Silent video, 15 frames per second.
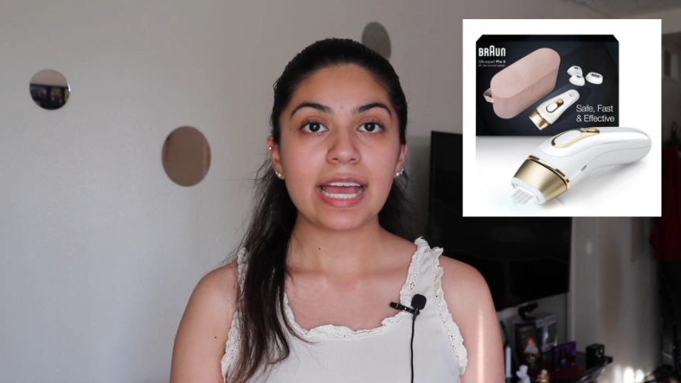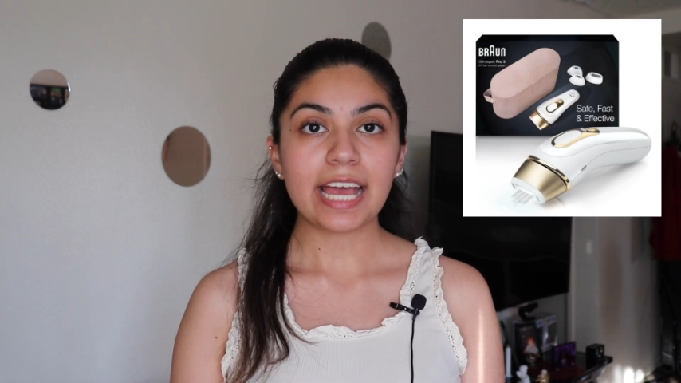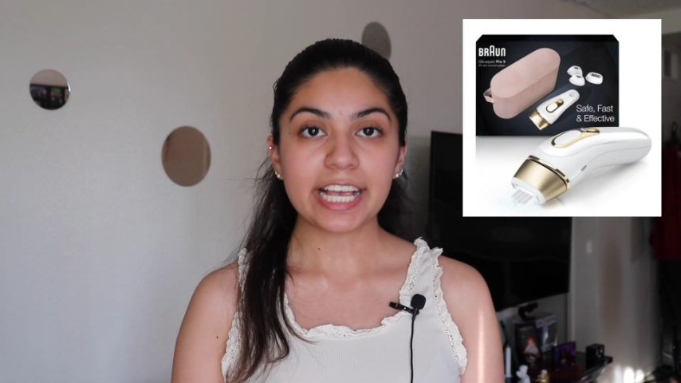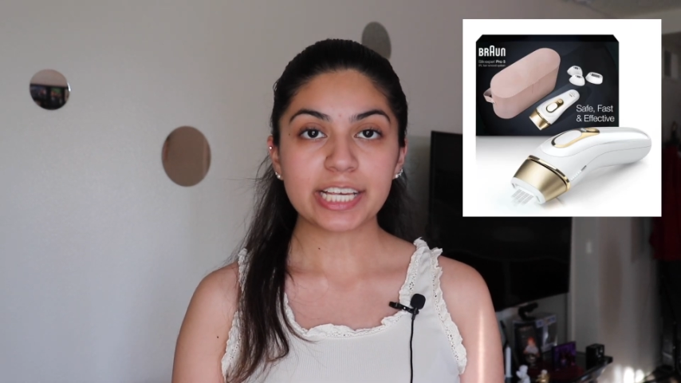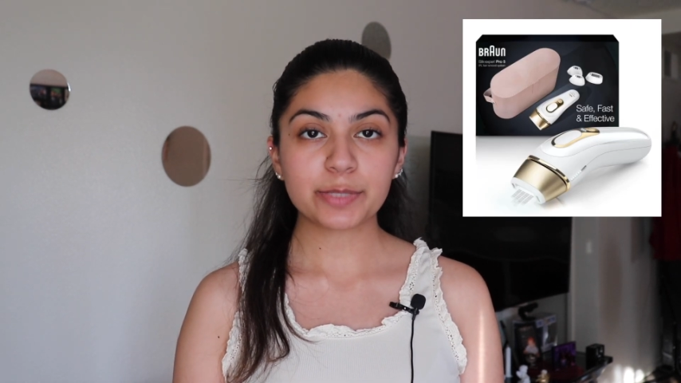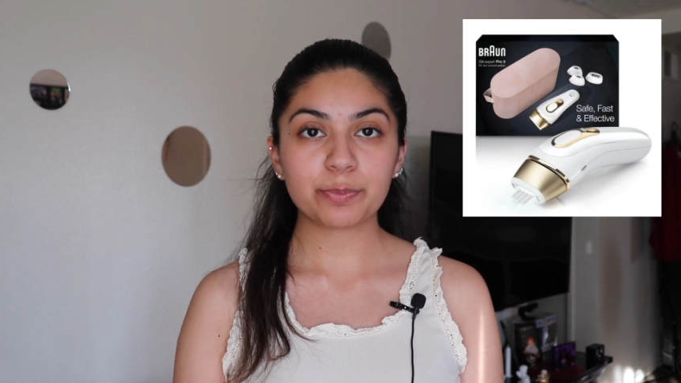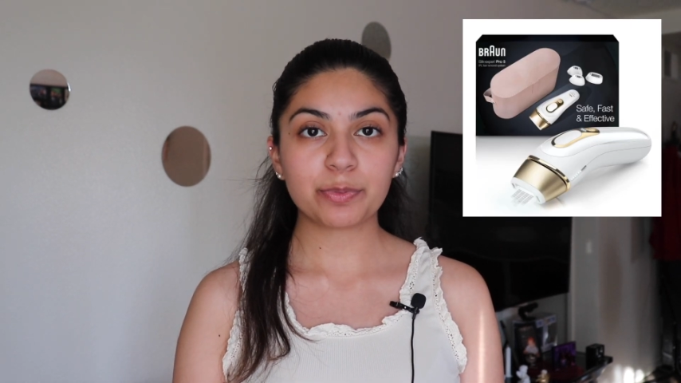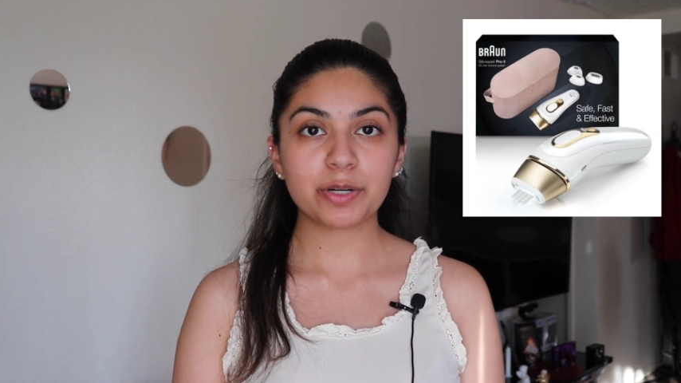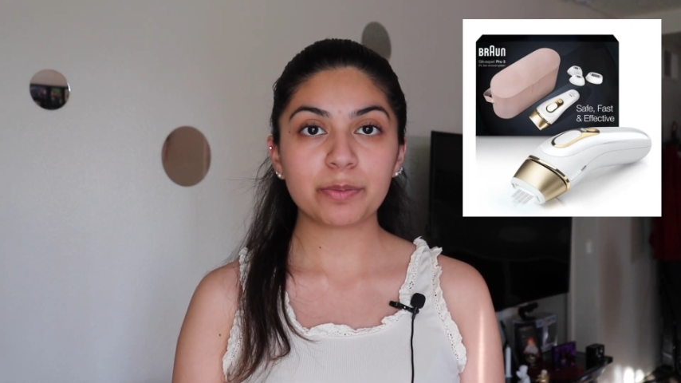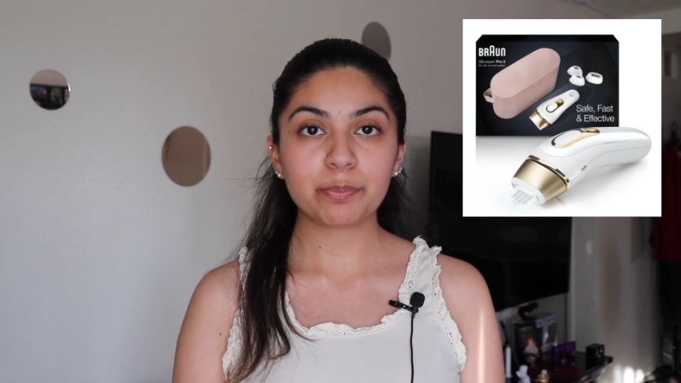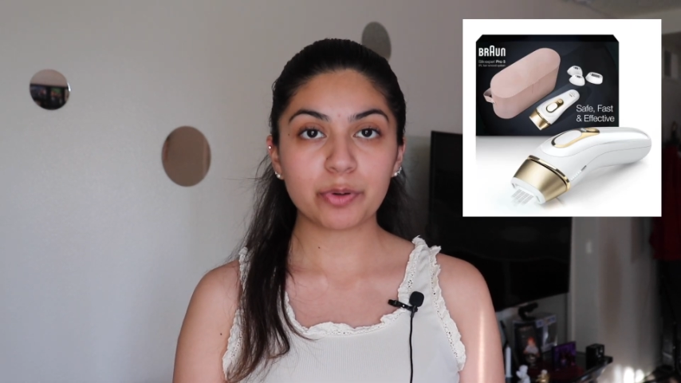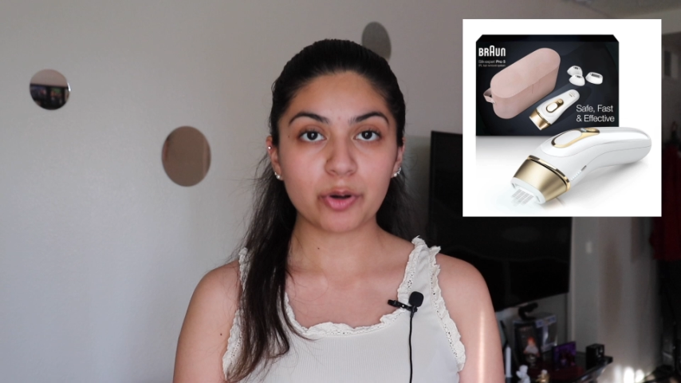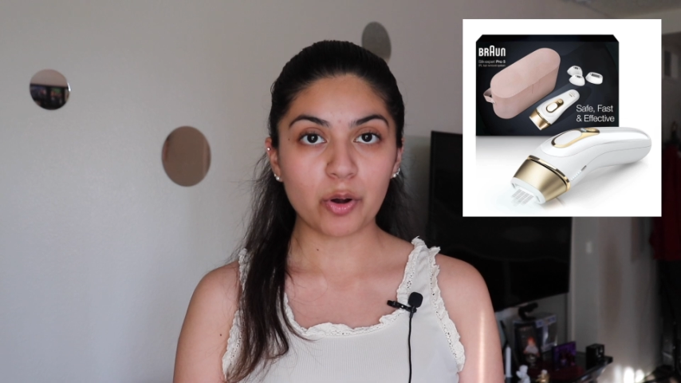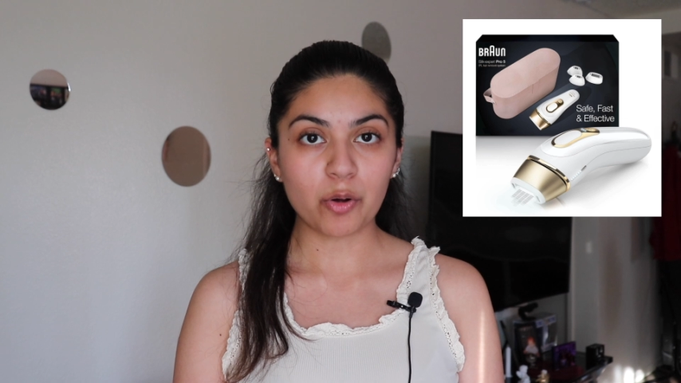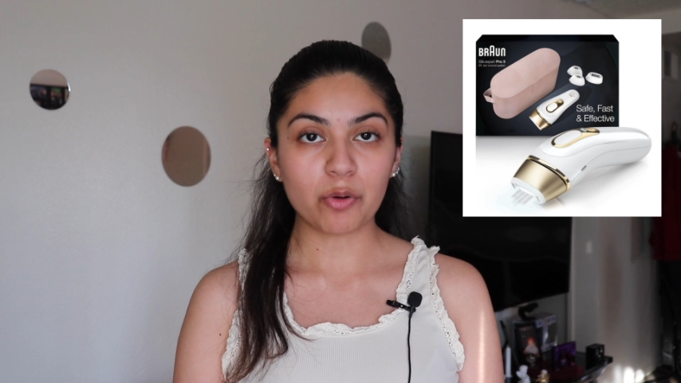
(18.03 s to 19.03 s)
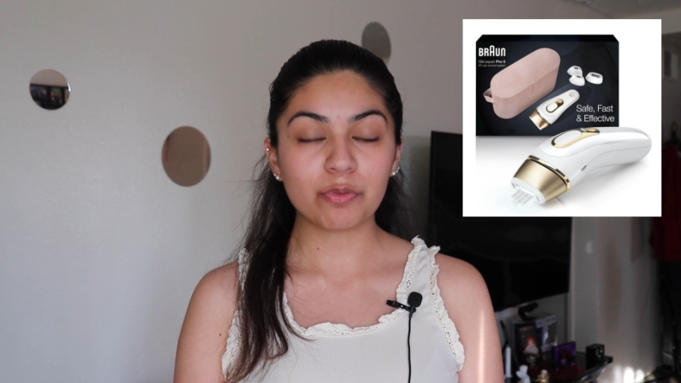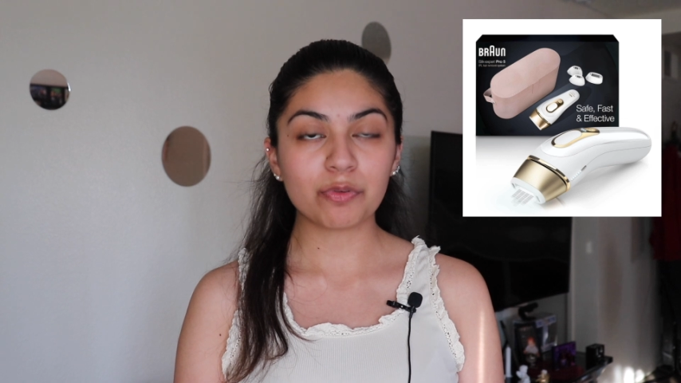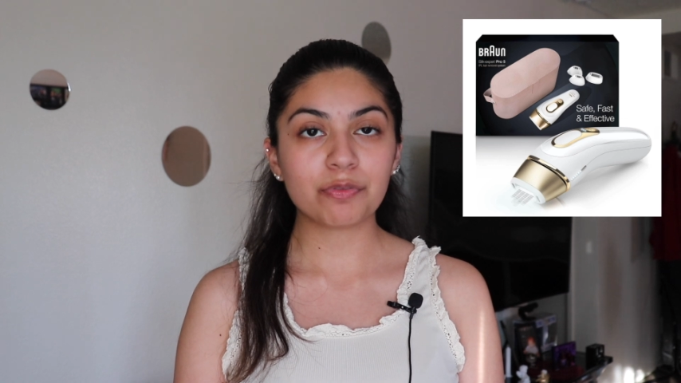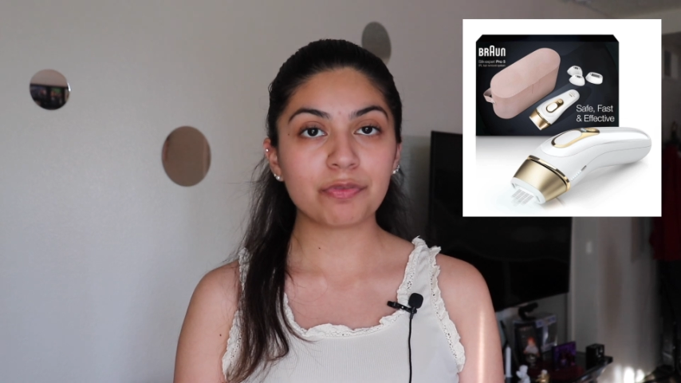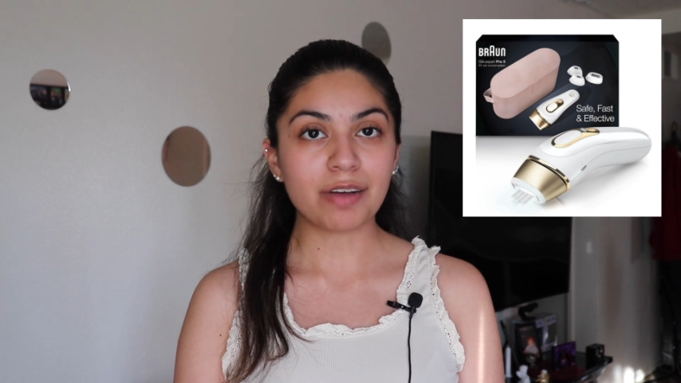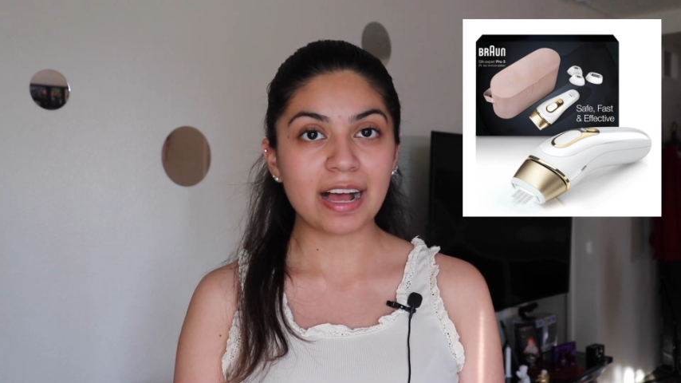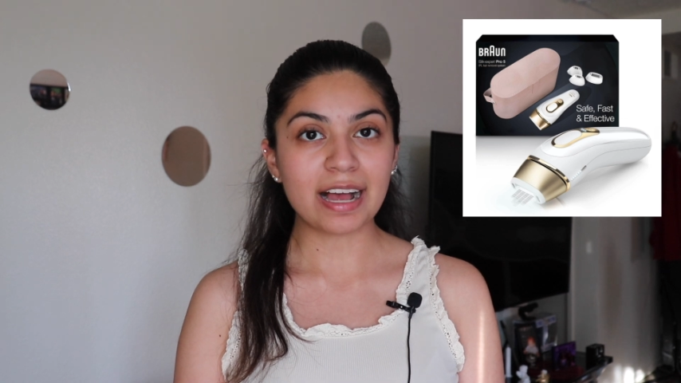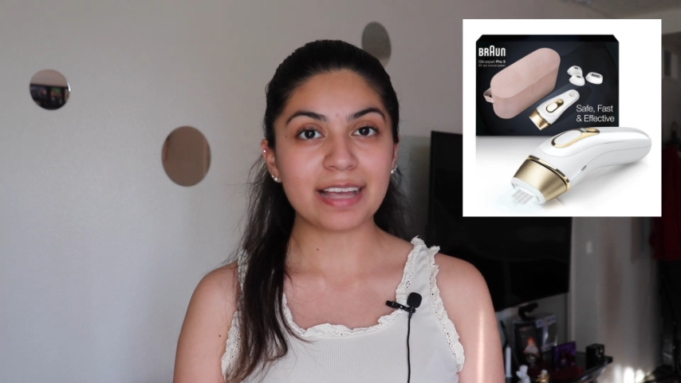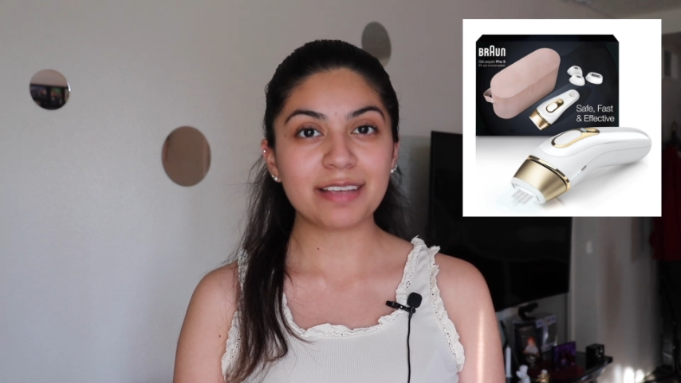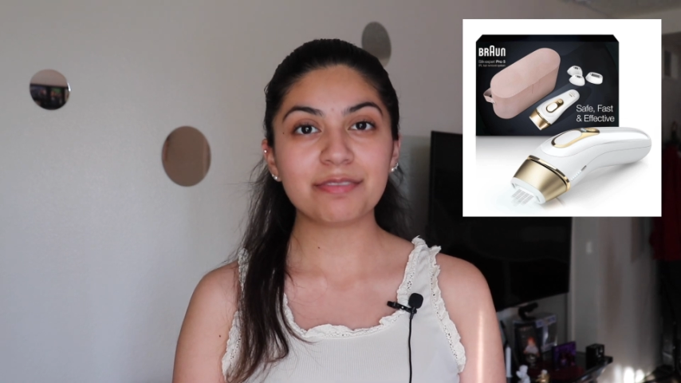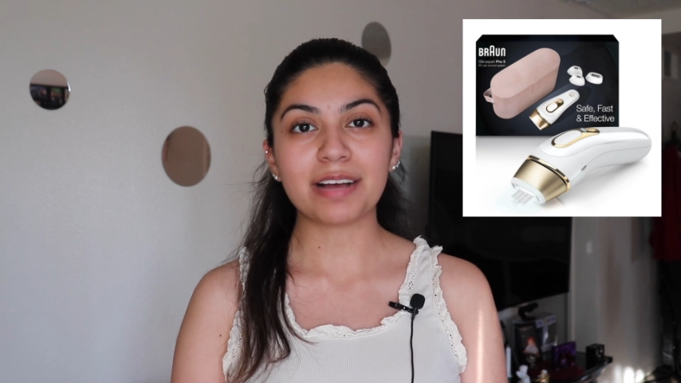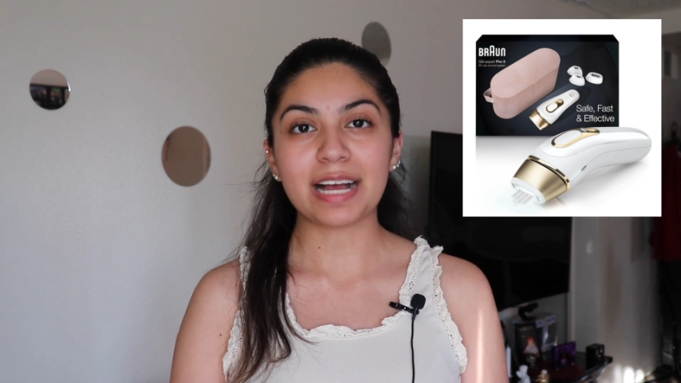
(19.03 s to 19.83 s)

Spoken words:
Expert Pro 5